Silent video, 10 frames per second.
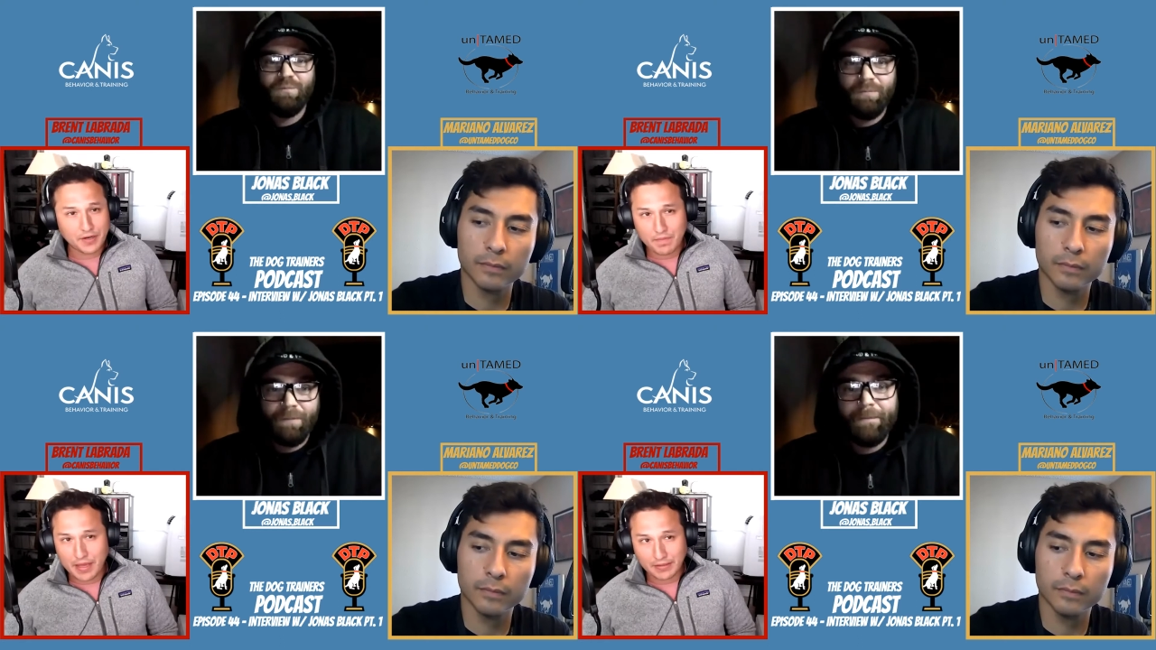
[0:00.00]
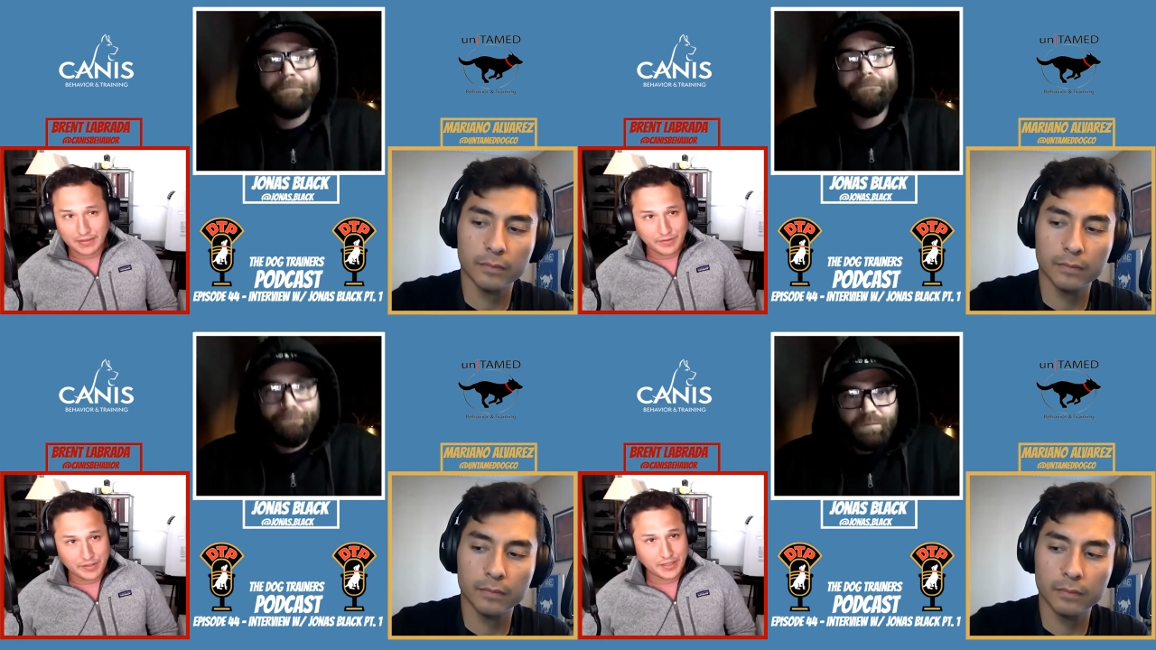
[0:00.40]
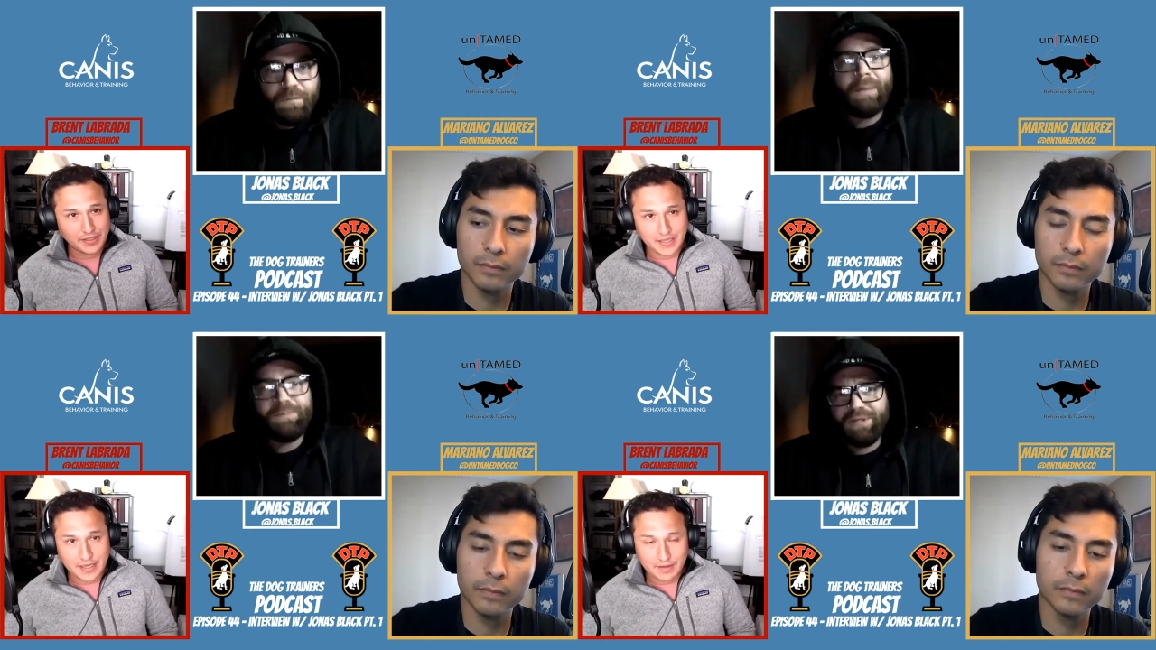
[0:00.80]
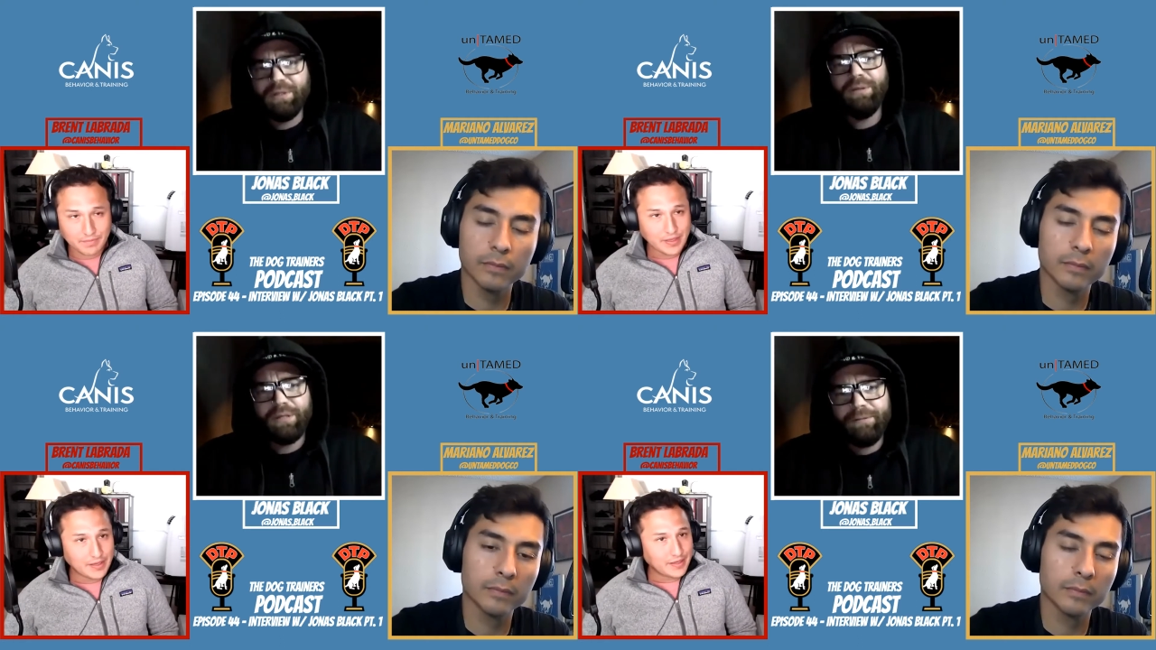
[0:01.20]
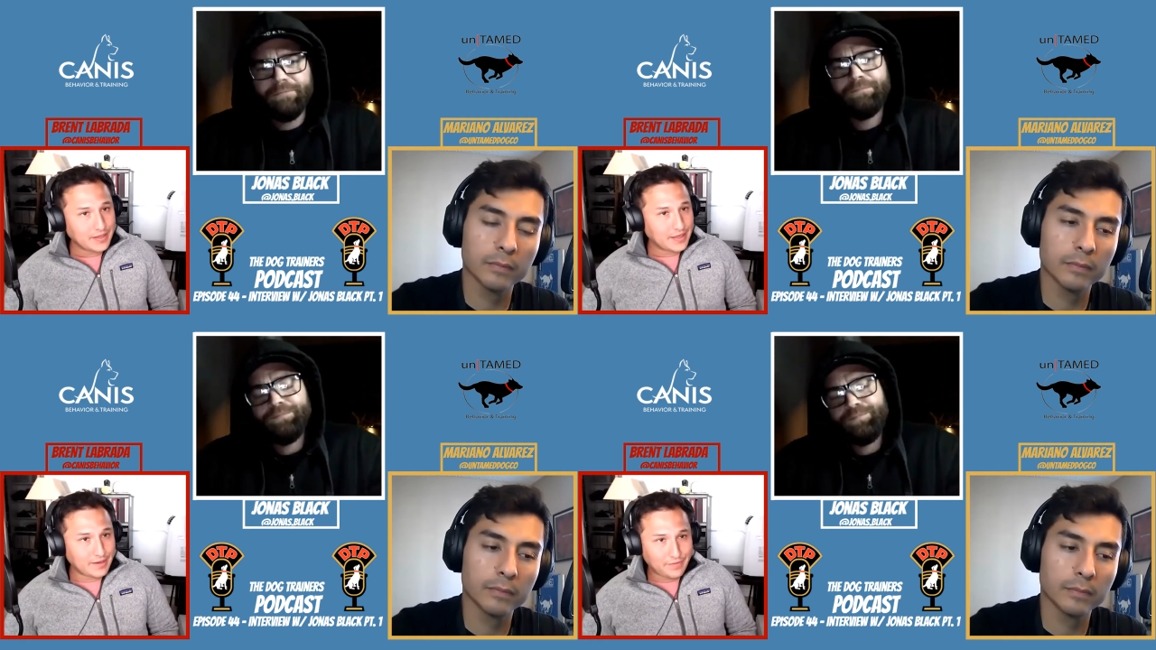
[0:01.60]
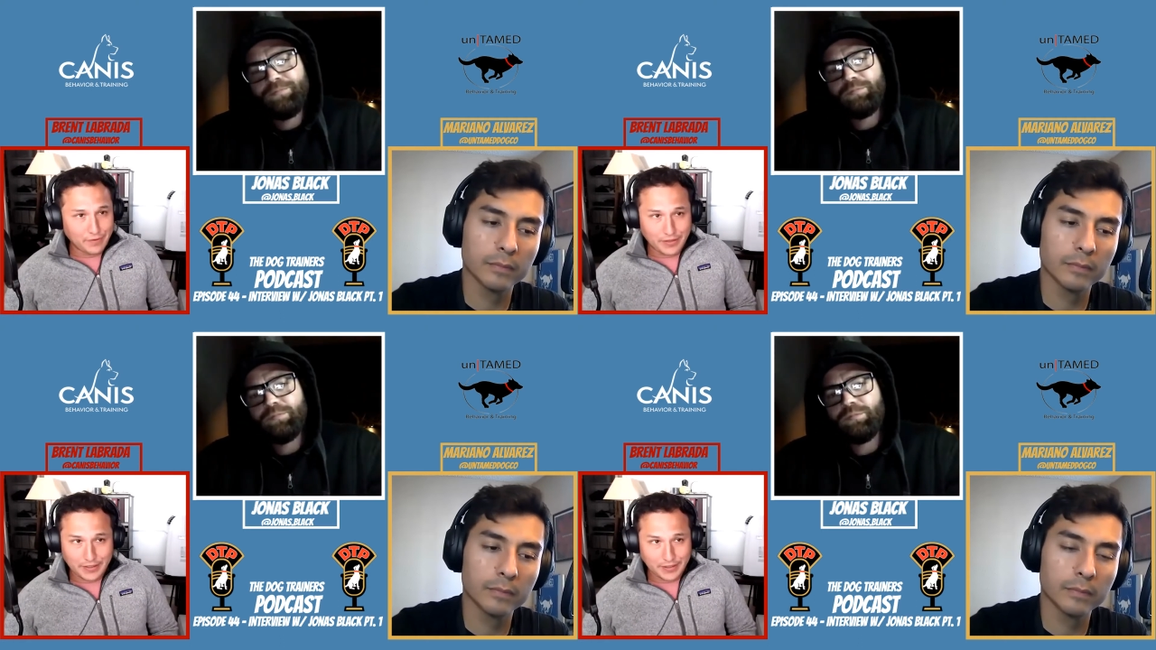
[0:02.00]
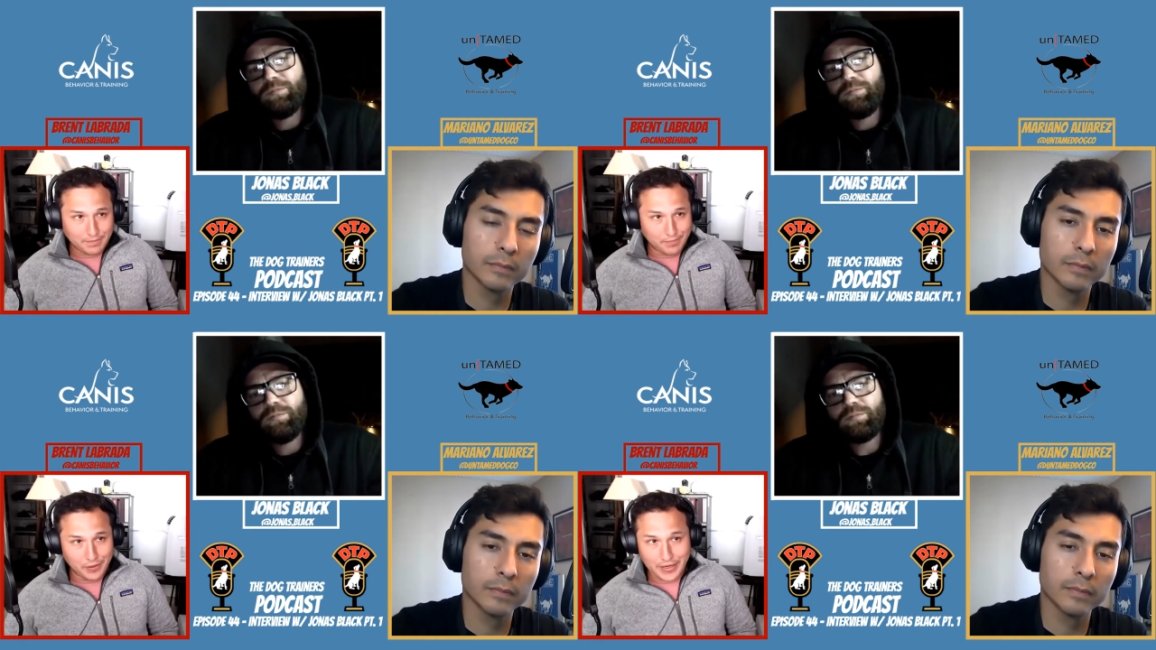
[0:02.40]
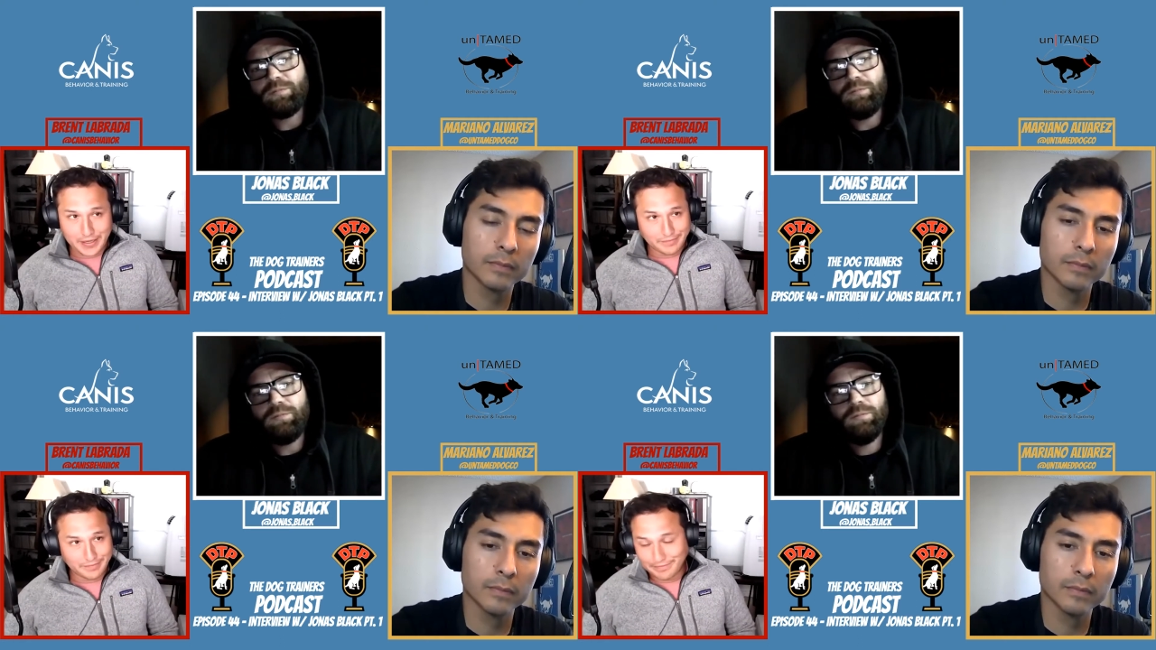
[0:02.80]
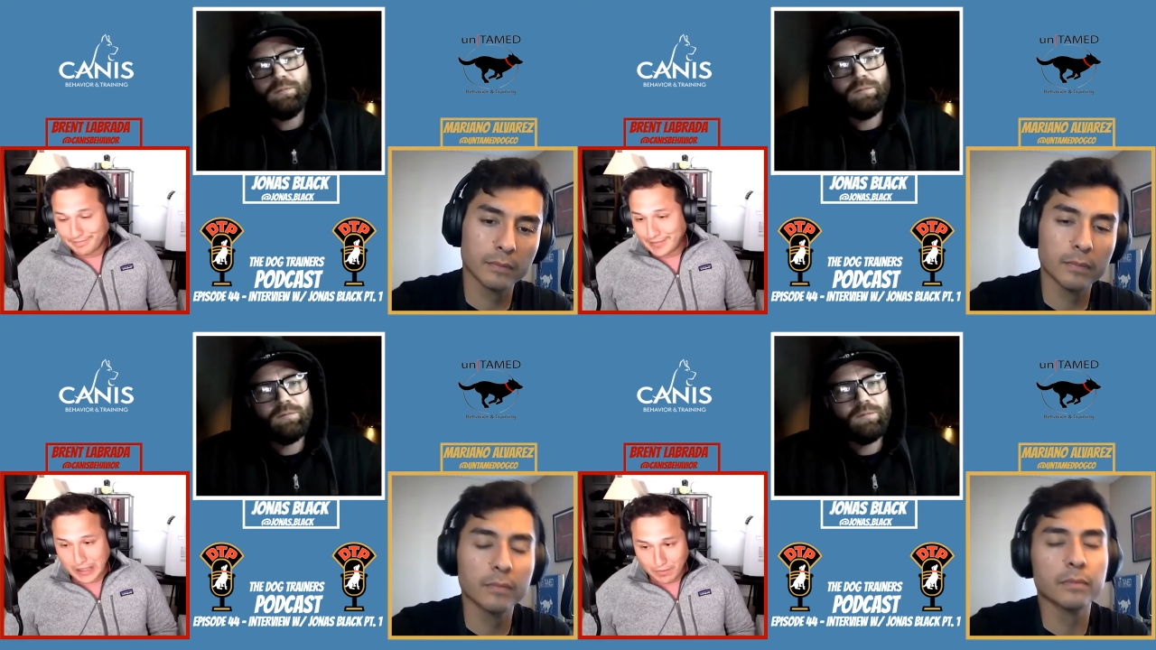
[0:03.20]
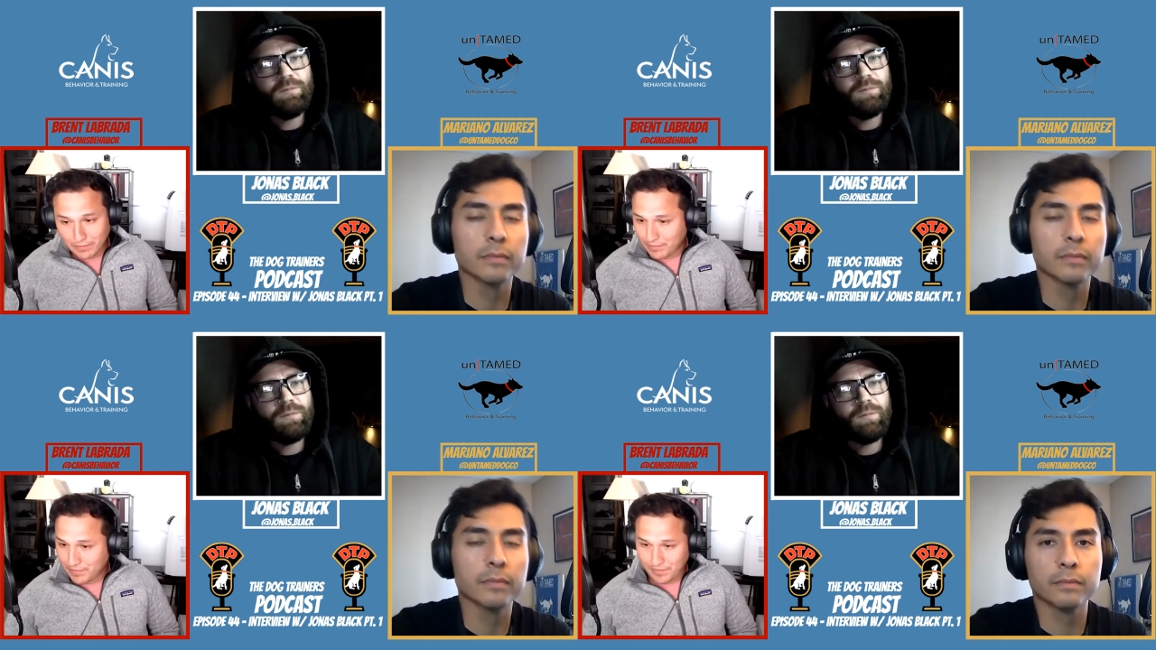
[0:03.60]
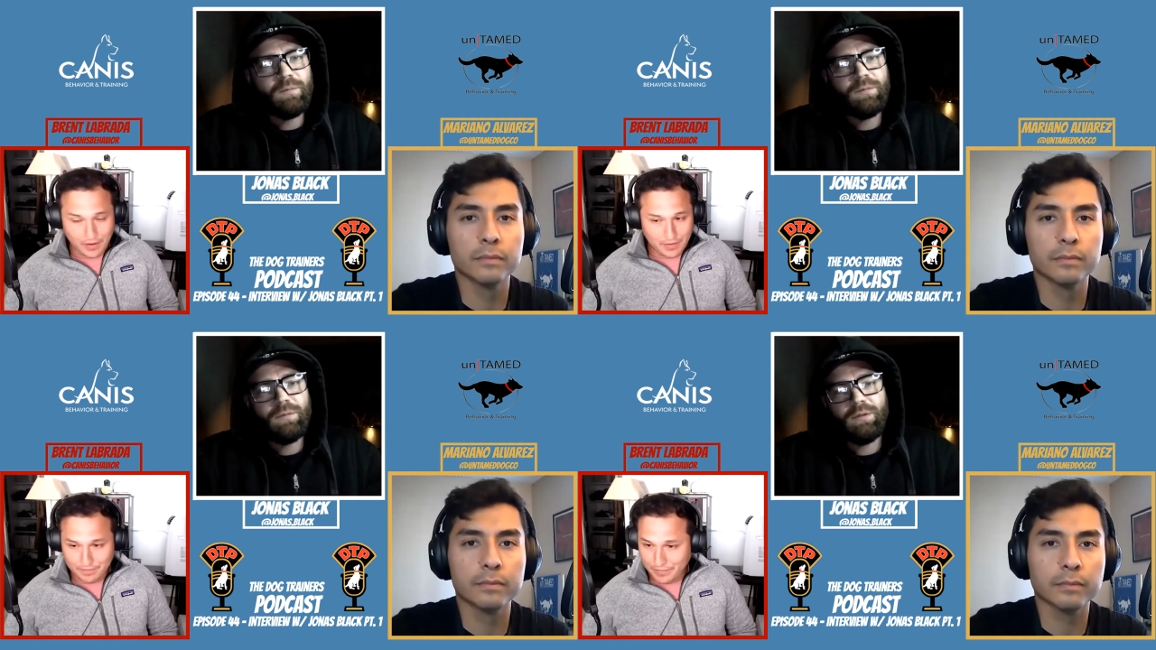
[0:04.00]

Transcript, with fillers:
Speaker 1: fundamentals. If you just did them, if you could just put in, you know, uh,